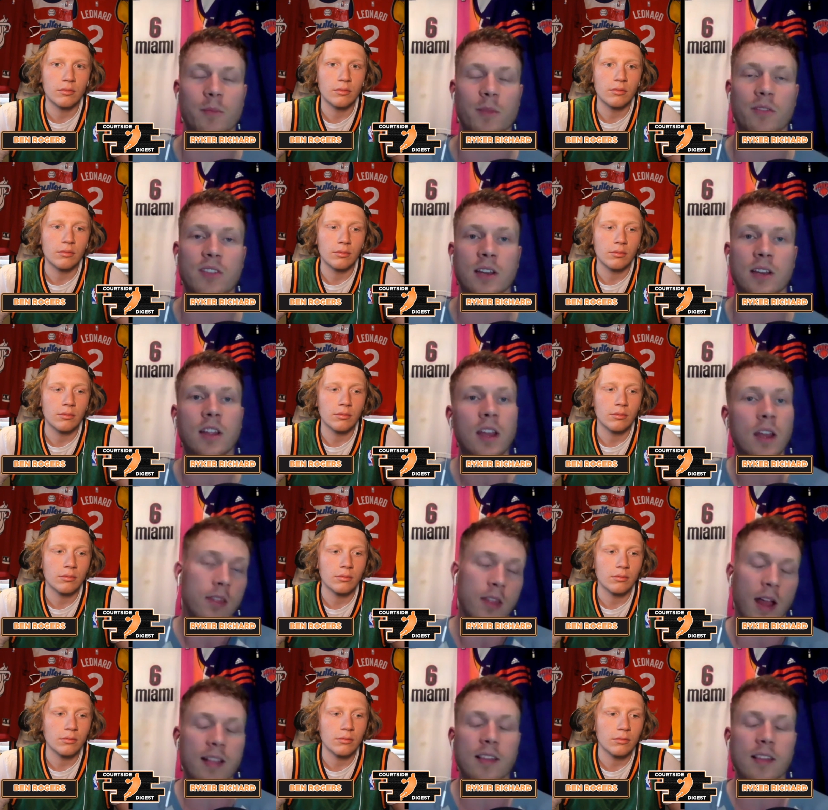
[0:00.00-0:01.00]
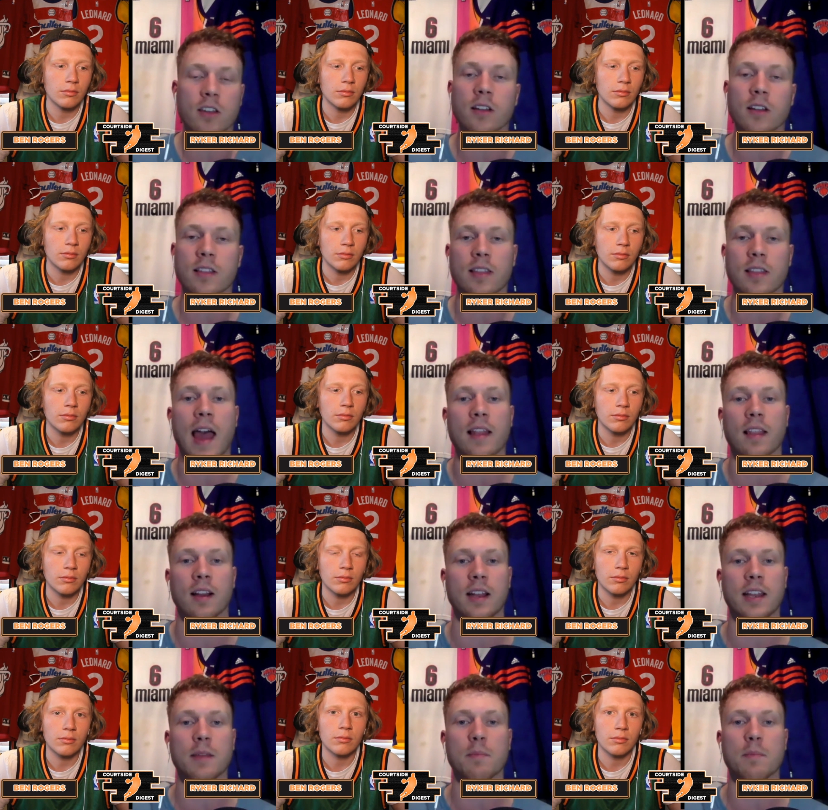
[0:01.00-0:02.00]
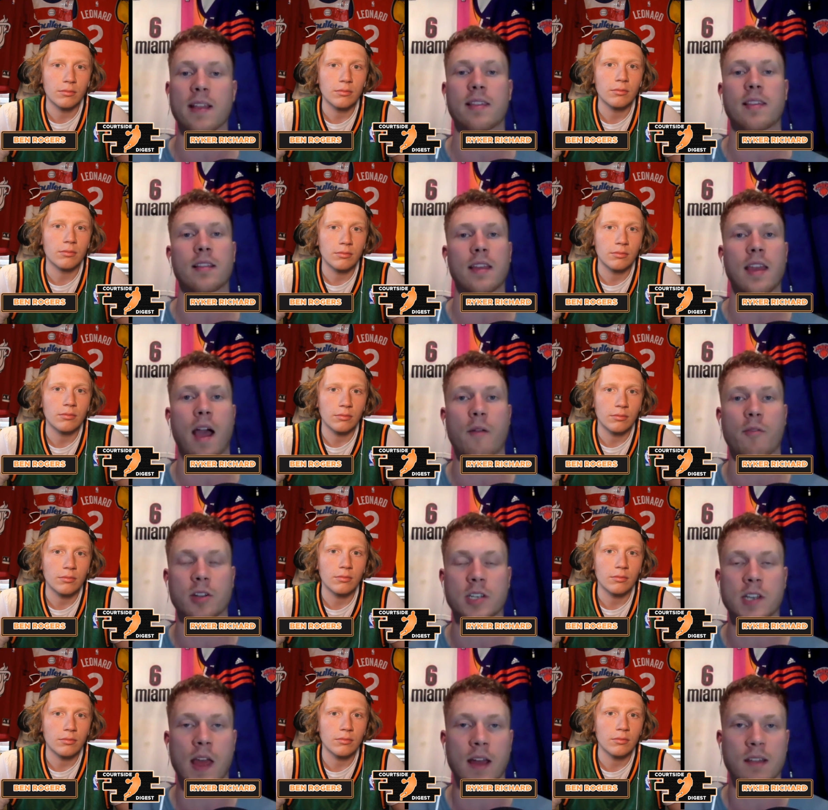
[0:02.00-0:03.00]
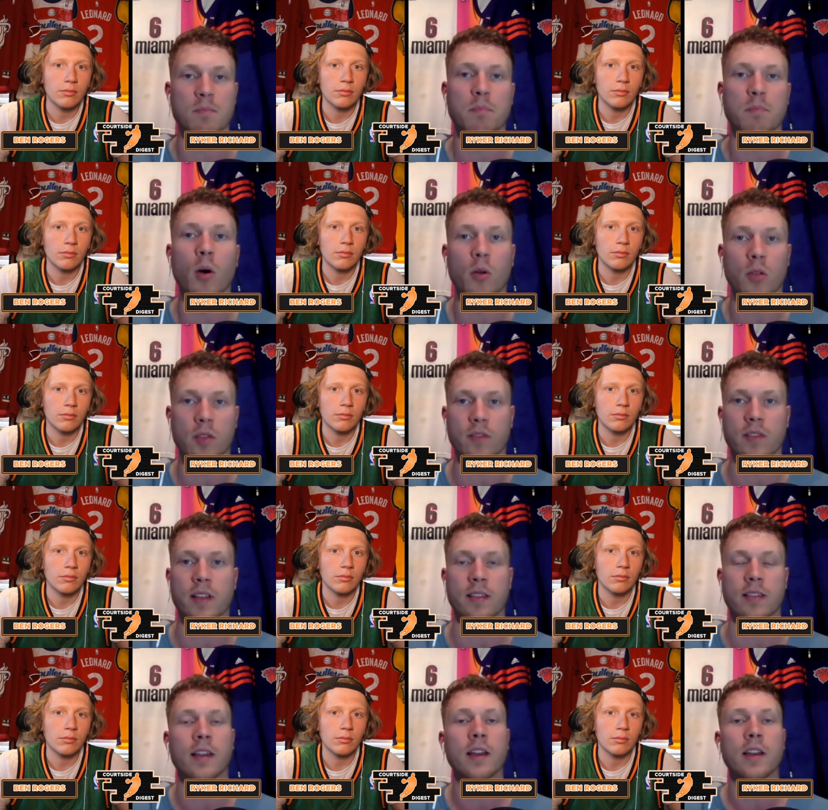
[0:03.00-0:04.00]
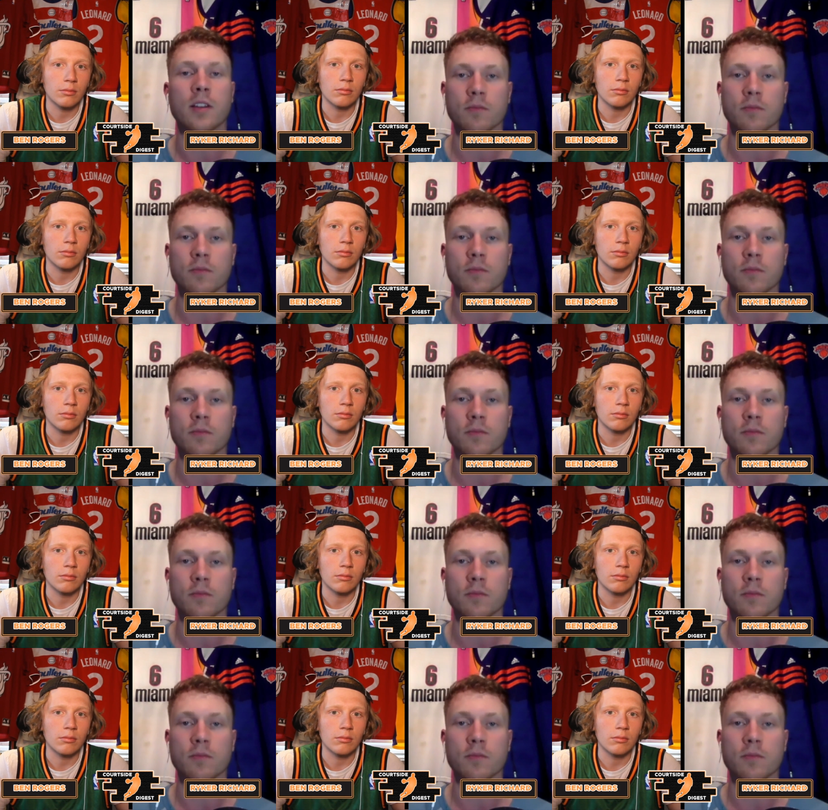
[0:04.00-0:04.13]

Speaker 1: from the field. That's a good stat line. He basically averaged that in both of his